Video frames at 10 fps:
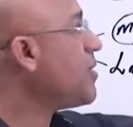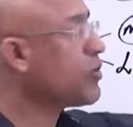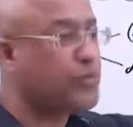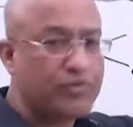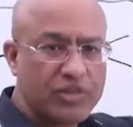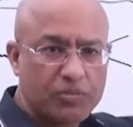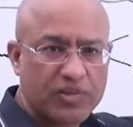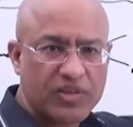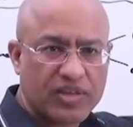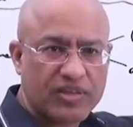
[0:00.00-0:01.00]
about
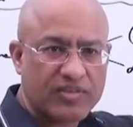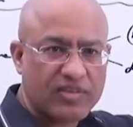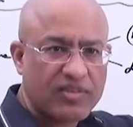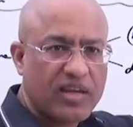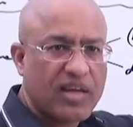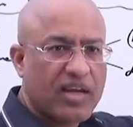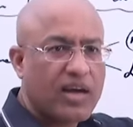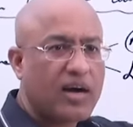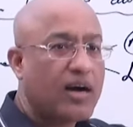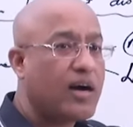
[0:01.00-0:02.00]
15% cases,
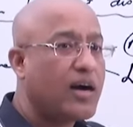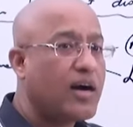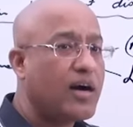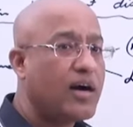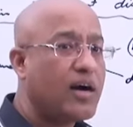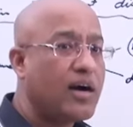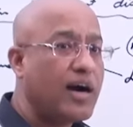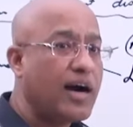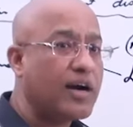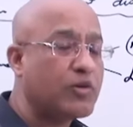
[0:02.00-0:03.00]

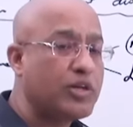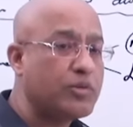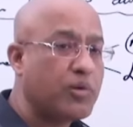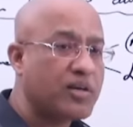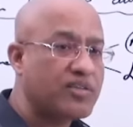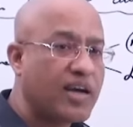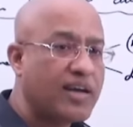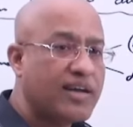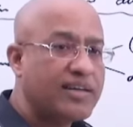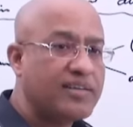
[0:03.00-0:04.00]
autoantibodies are